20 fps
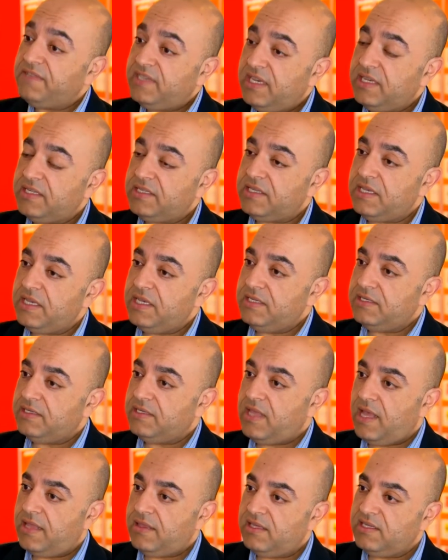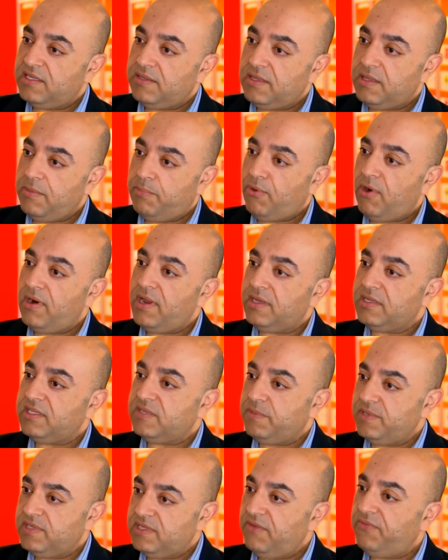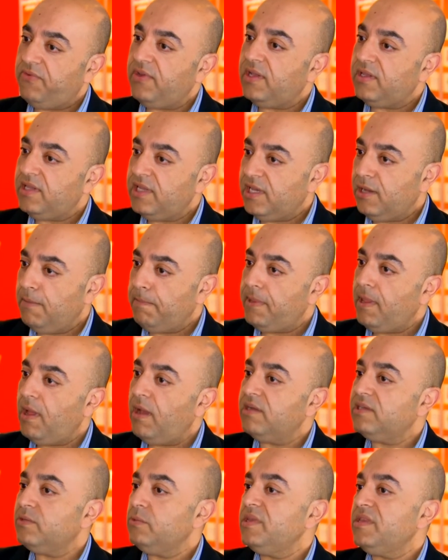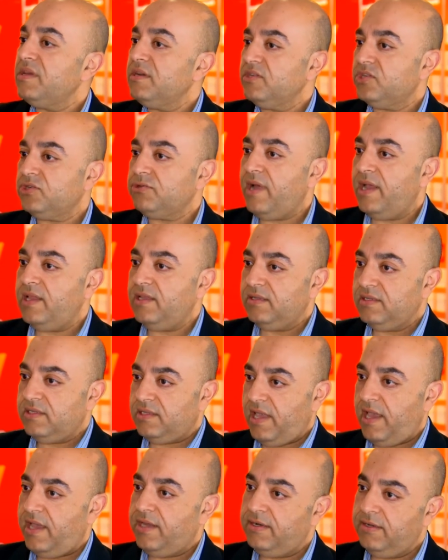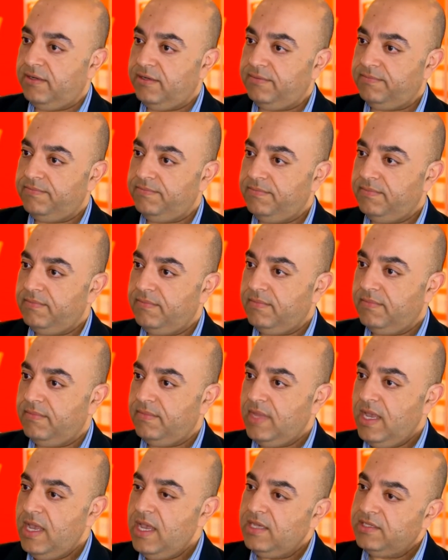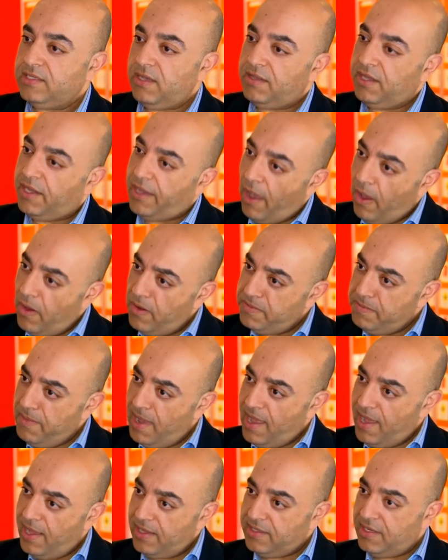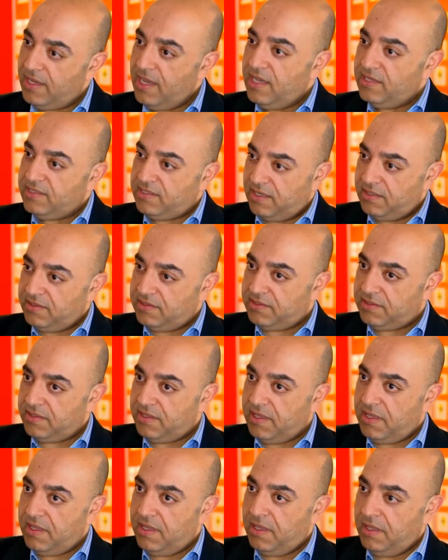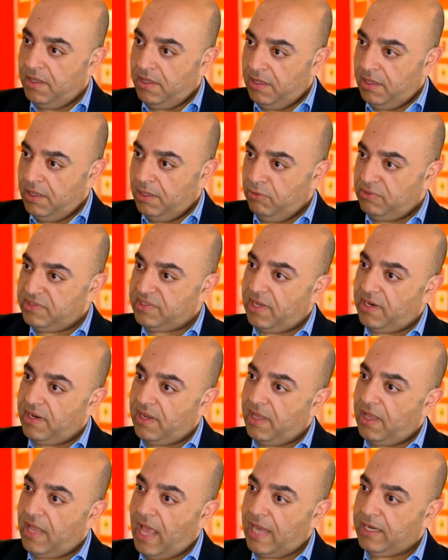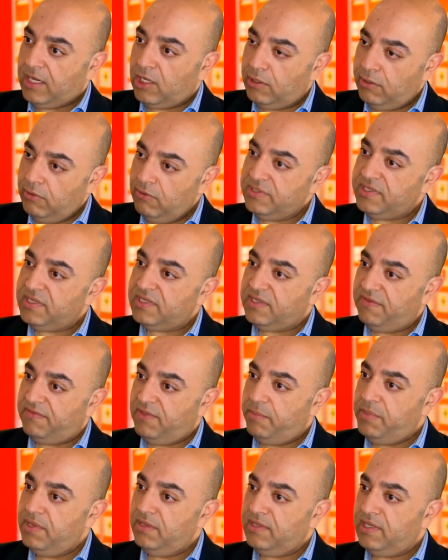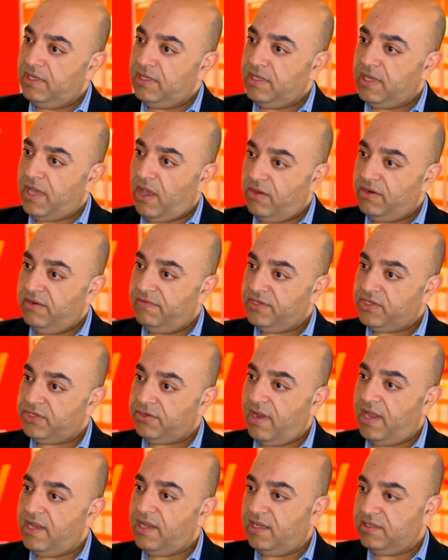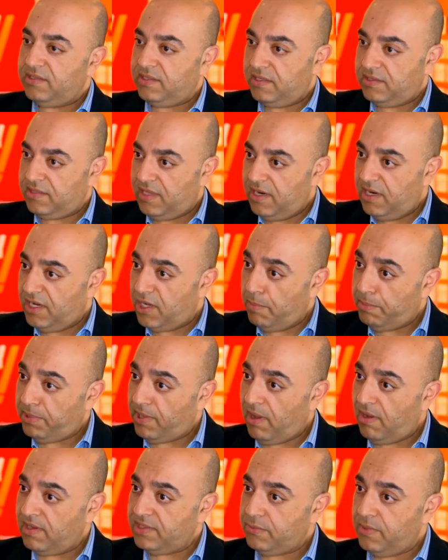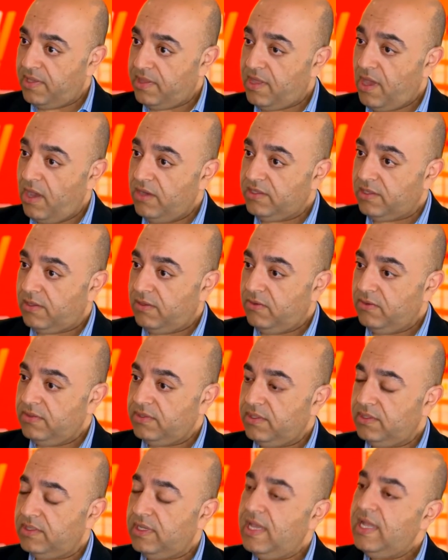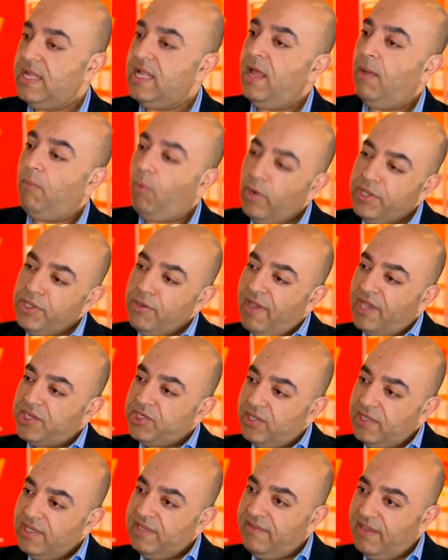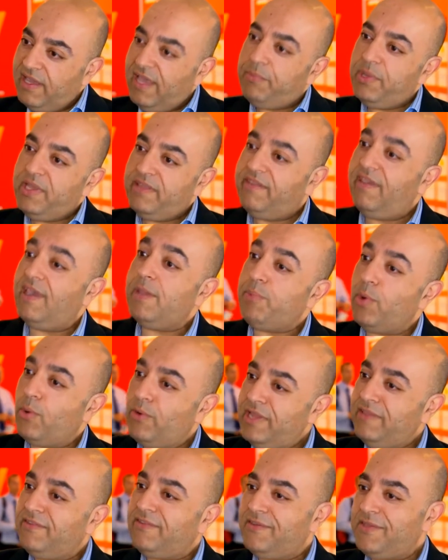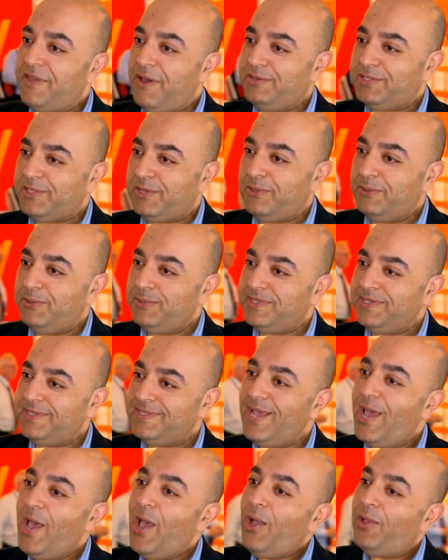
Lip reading: ticks is that the product specifically complies with an Australian standard. So the Code Mark looks at clauses of the Building Code of Australia and says that it complies with those clauses. When you actually dig a bit deeper into those clauses